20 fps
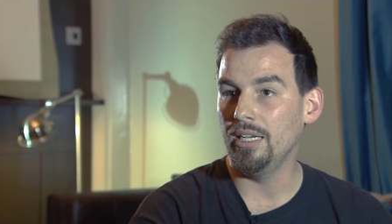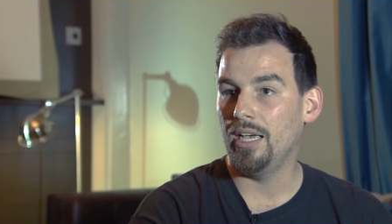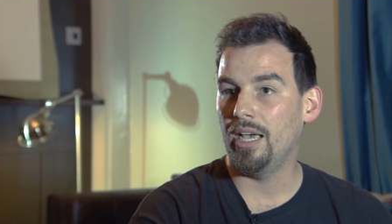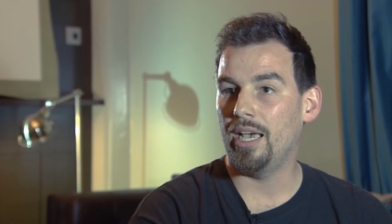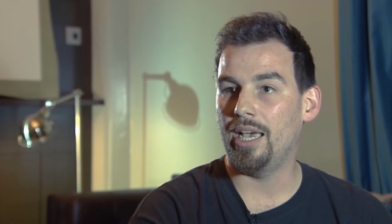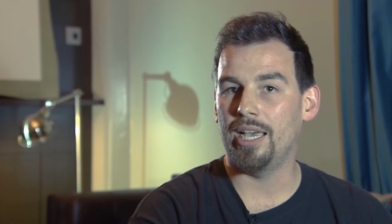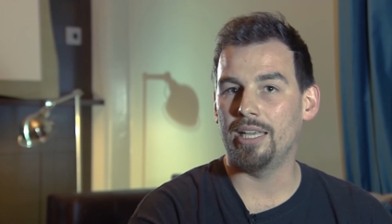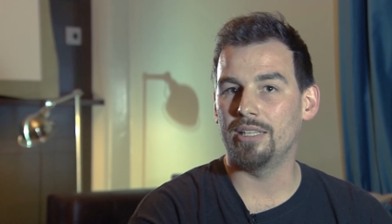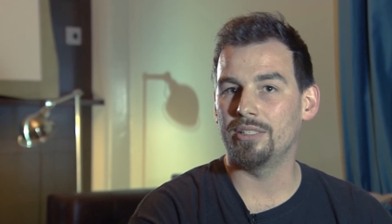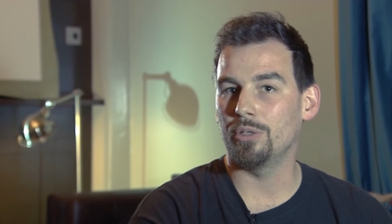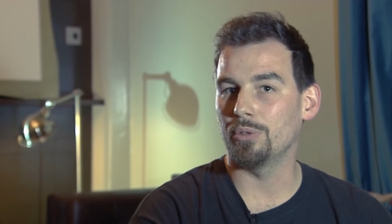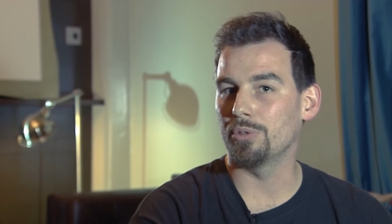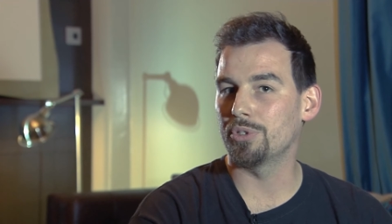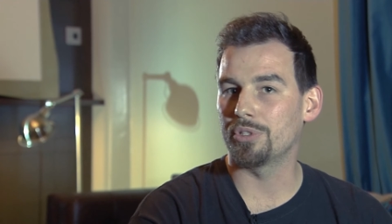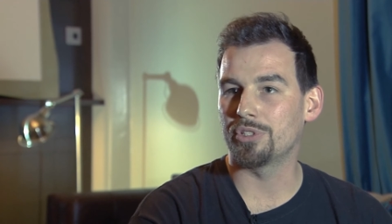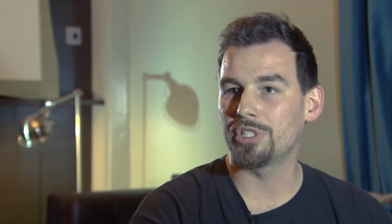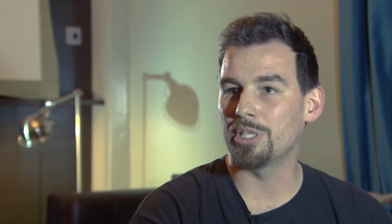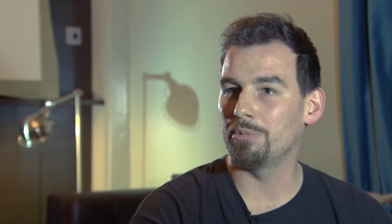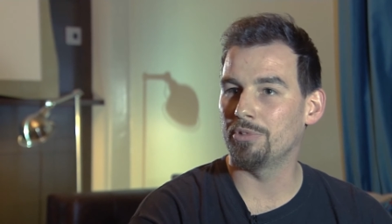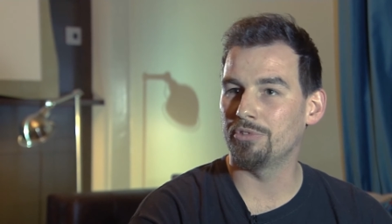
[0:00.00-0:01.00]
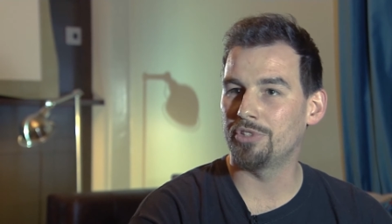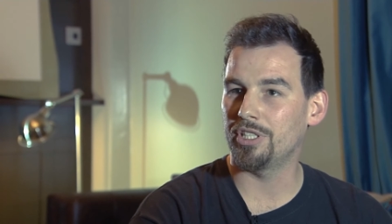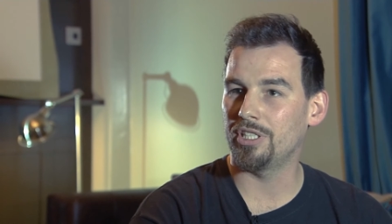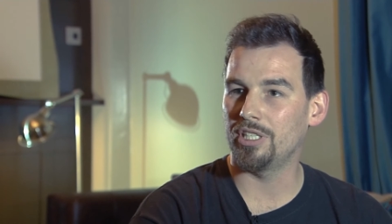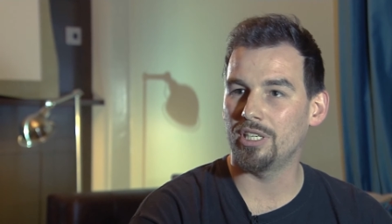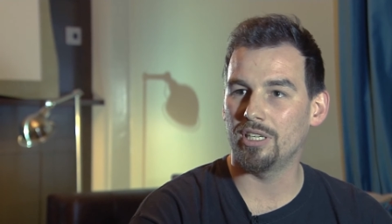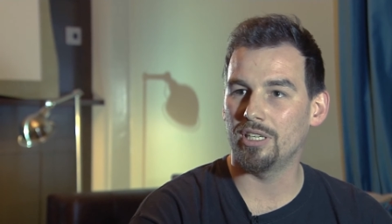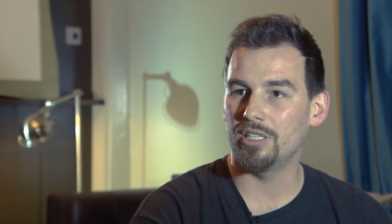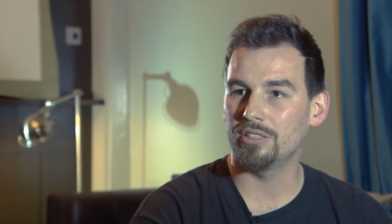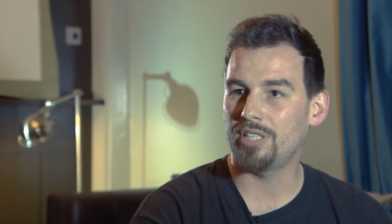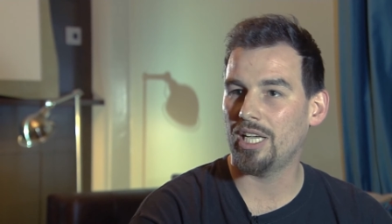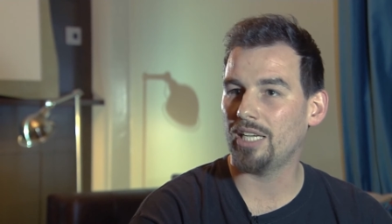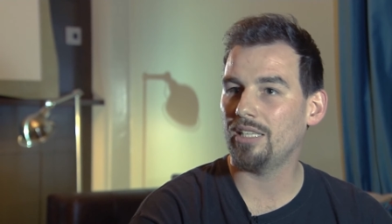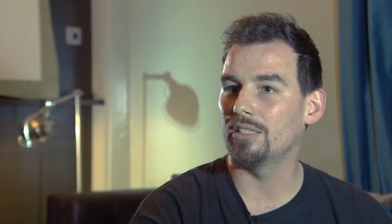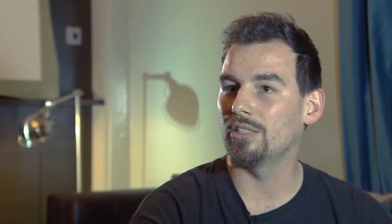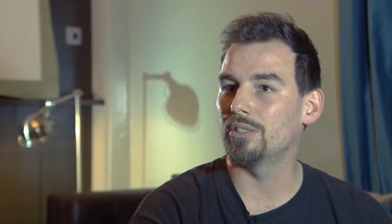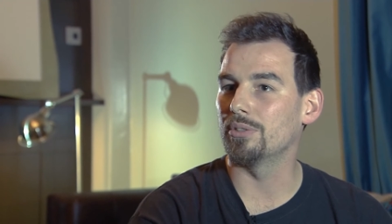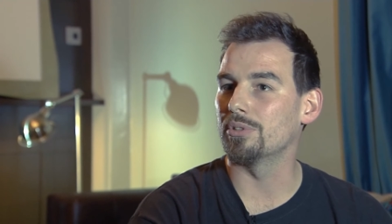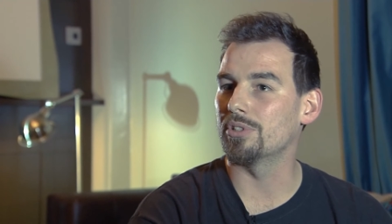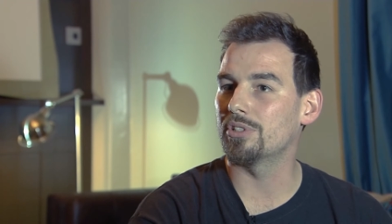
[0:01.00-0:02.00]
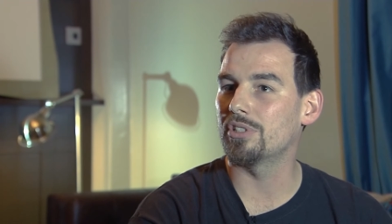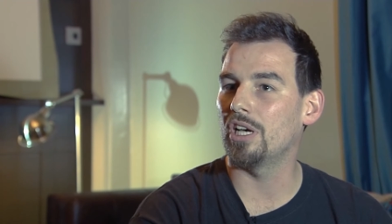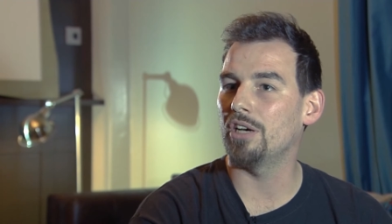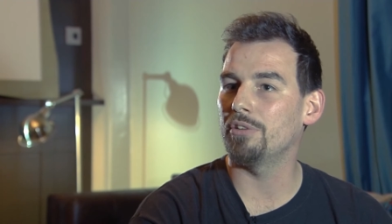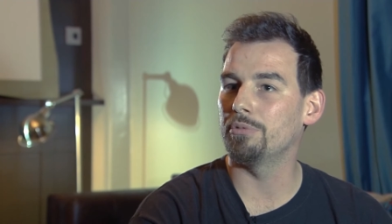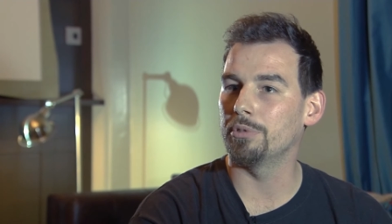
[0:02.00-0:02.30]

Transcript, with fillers: And also some of the uh, technical stuff